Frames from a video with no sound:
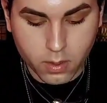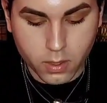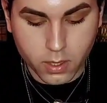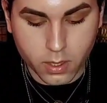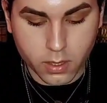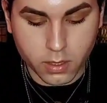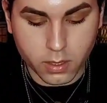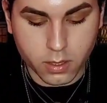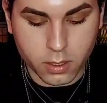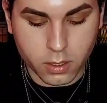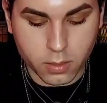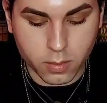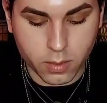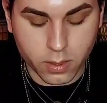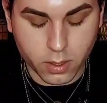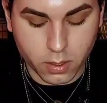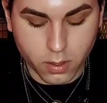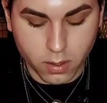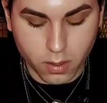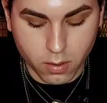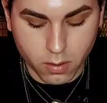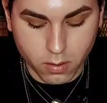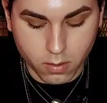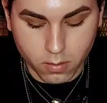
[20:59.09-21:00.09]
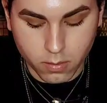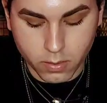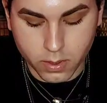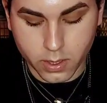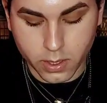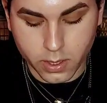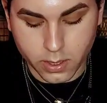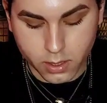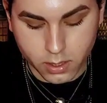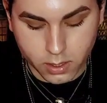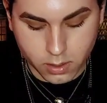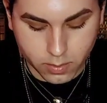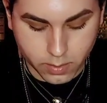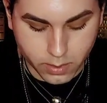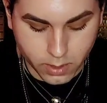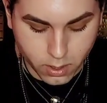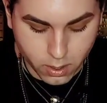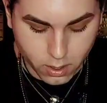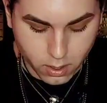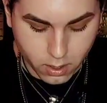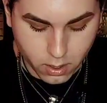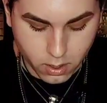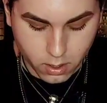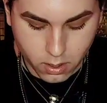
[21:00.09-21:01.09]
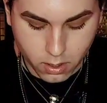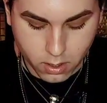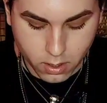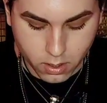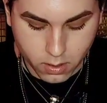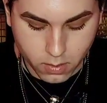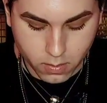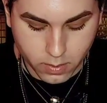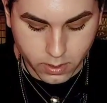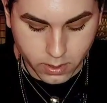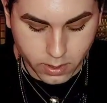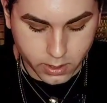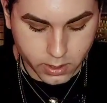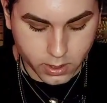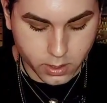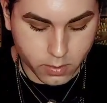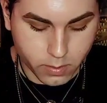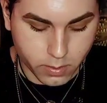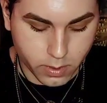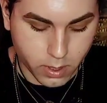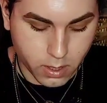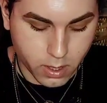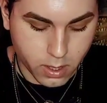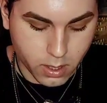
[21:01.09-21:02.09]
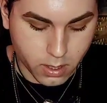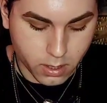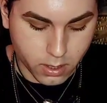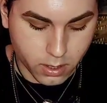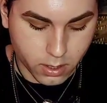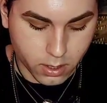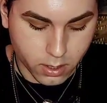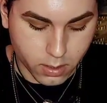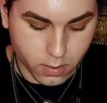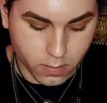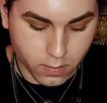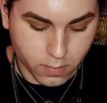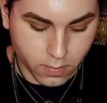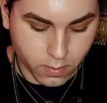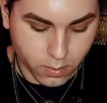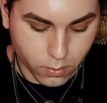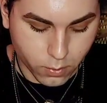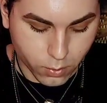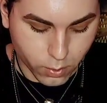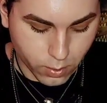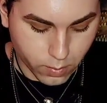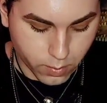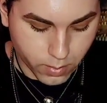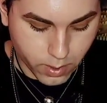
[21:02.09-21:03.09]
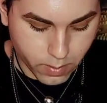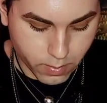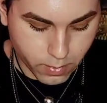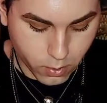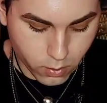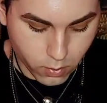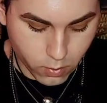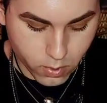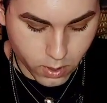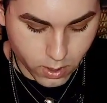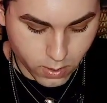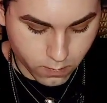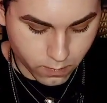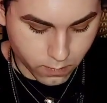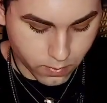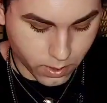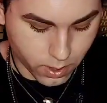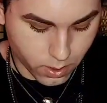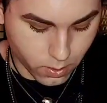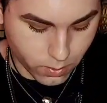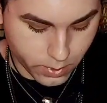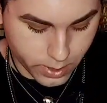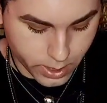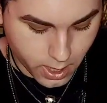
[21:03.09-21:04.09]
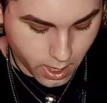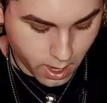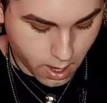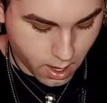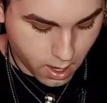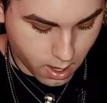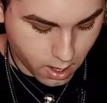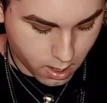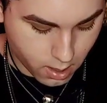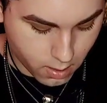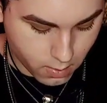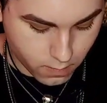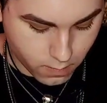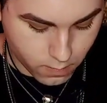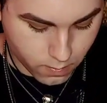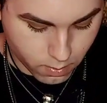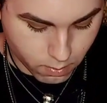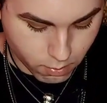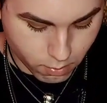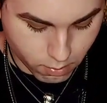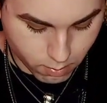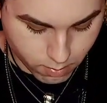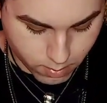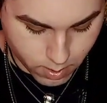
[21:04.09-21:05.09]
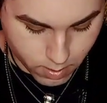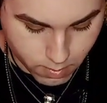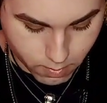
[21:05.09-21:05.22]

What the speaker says: needs to be known, what needs to be heard, what needs to be honored. For group number one, for their week ahead, for group